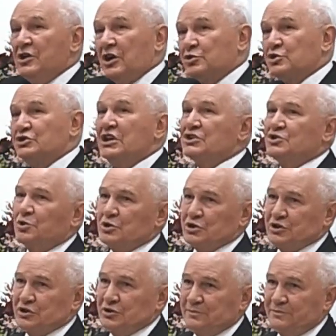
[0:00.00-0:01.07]
perpetuate
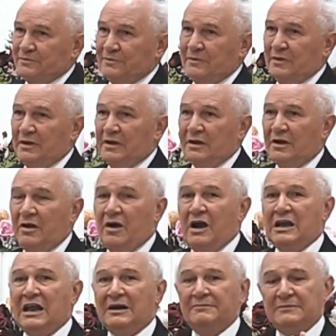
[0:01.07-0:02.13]
until
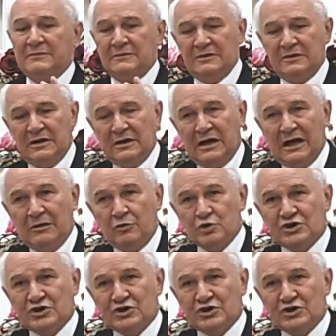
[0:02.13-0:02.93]
until our days.